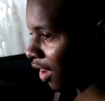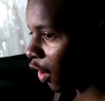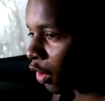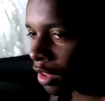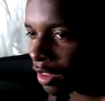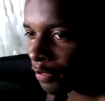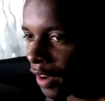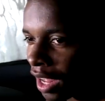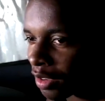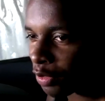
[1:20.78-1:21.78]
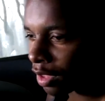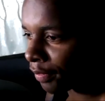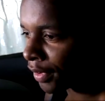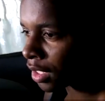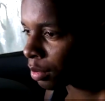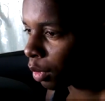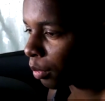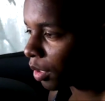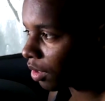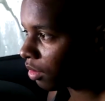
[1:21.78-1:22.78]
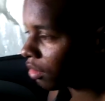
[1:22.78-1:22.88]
Only the finest for the Fears Mobile.